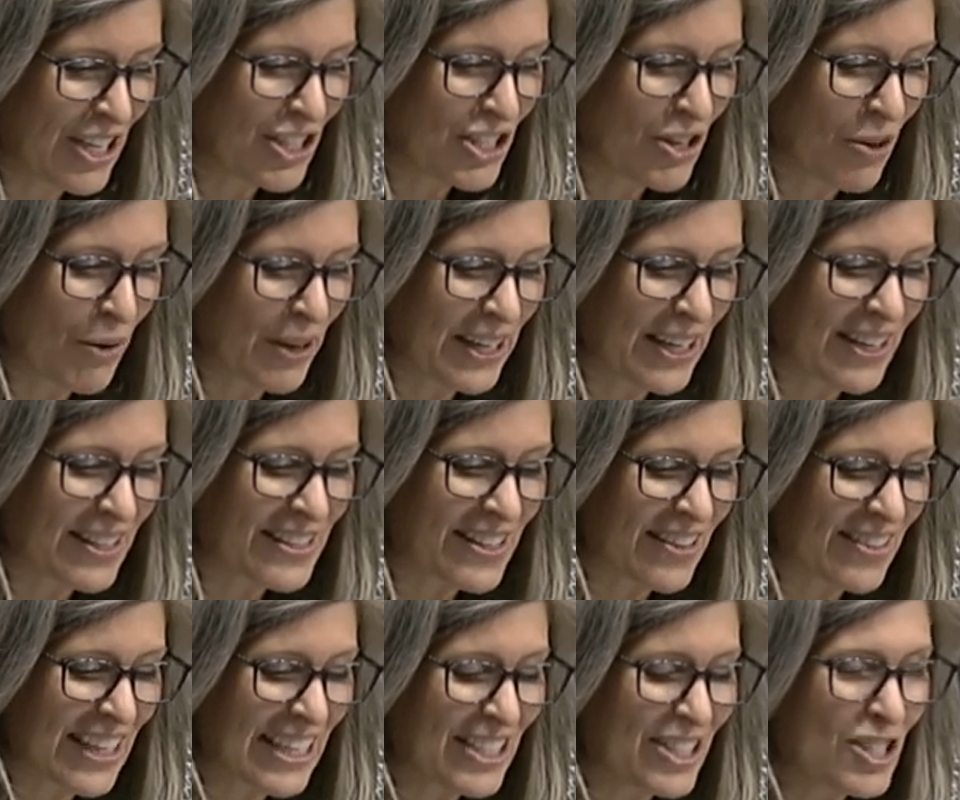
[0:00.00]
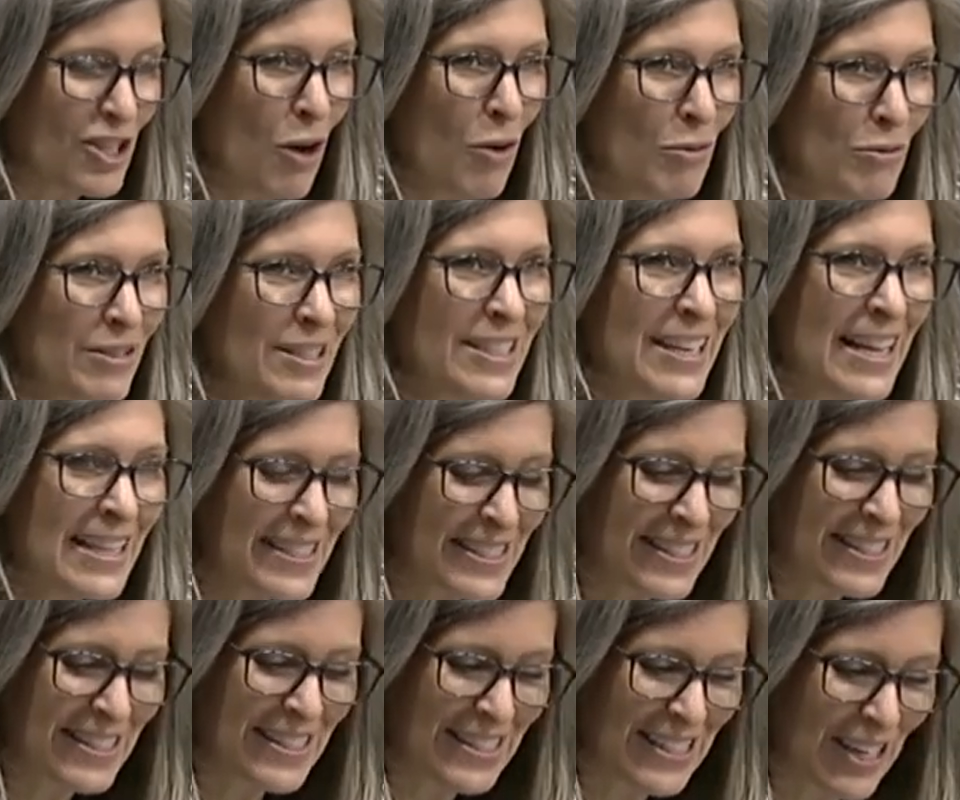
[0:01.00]
showing us that they don't
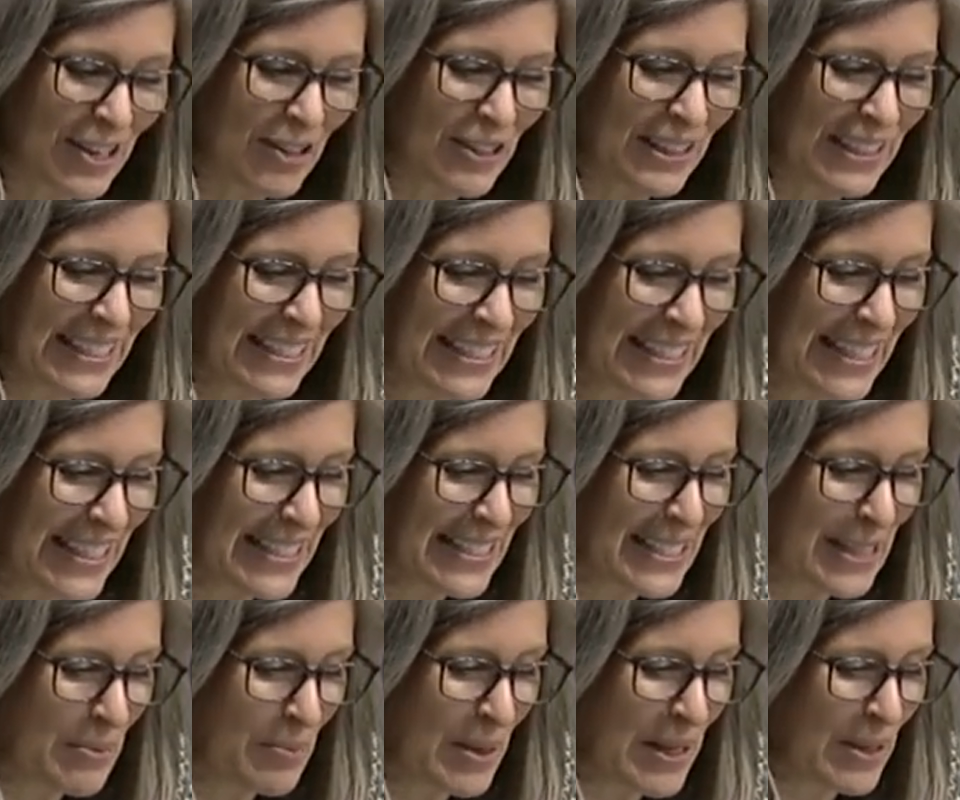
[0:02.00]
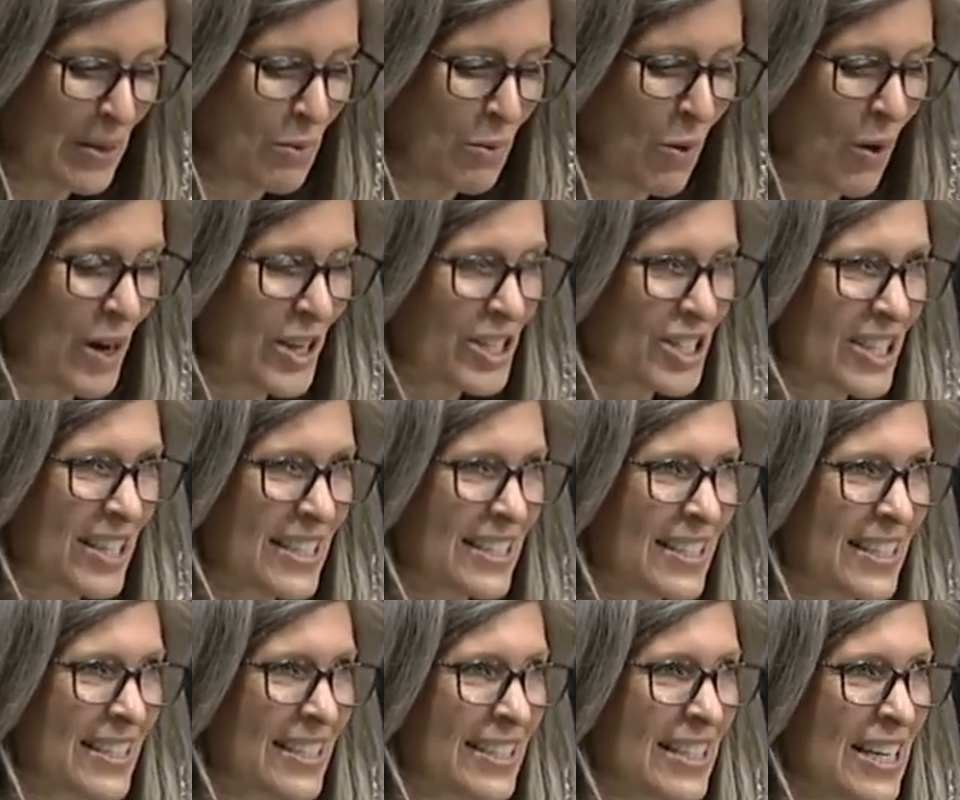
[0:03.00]
necessarily need to be in
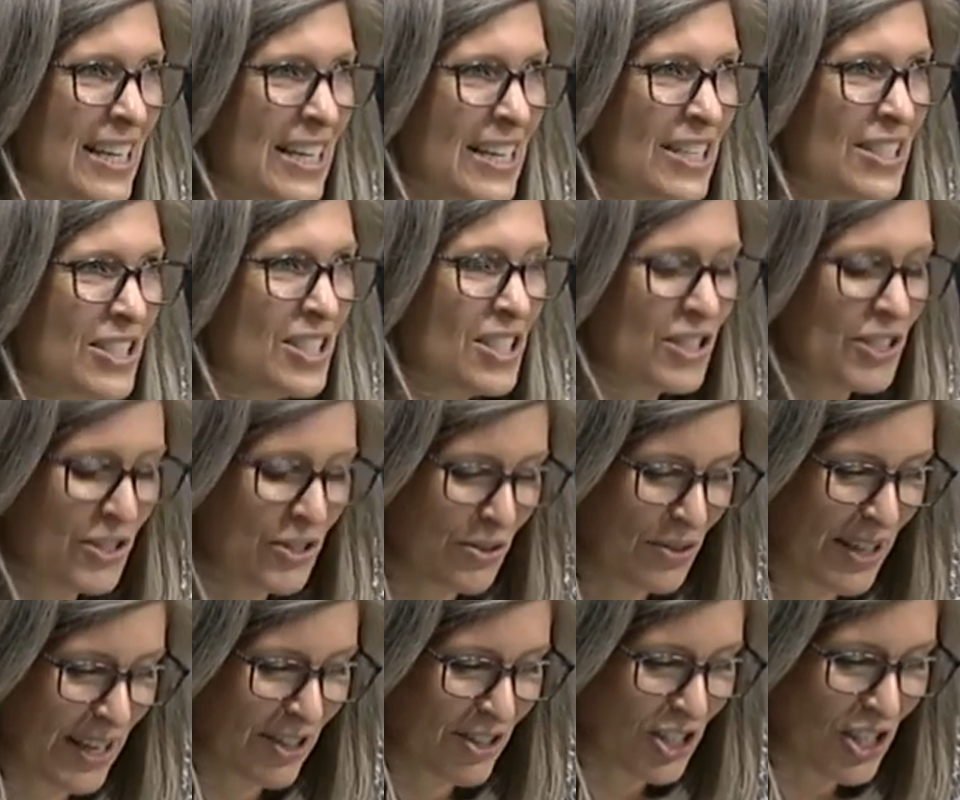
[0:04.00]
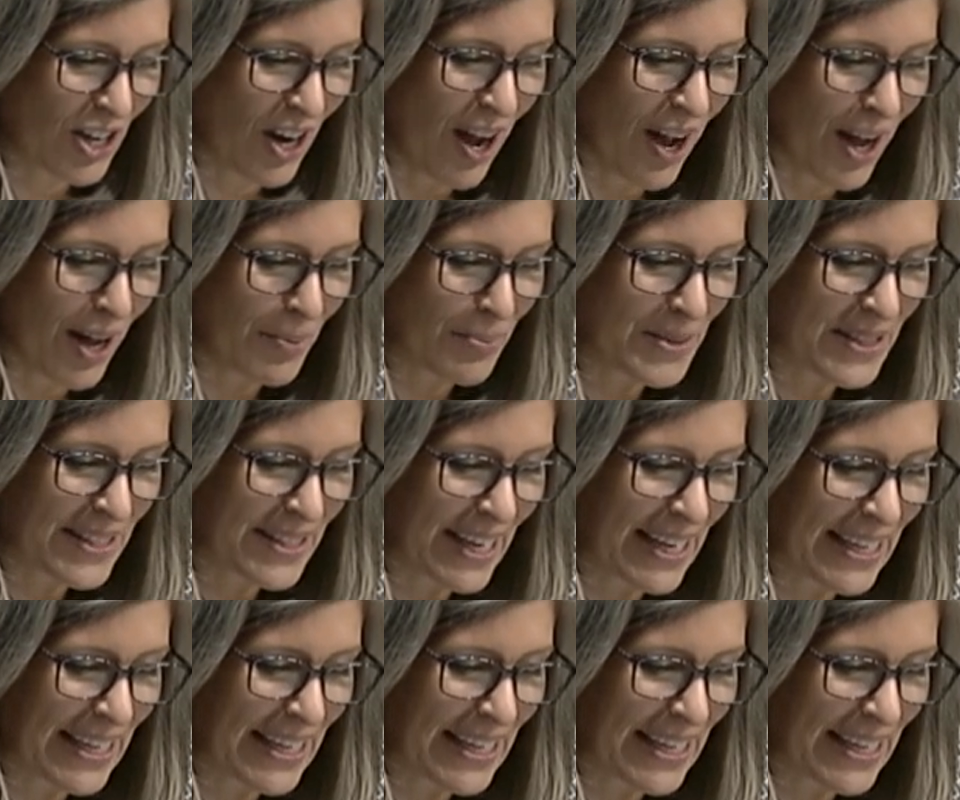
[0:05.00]
Washington to do their jobs.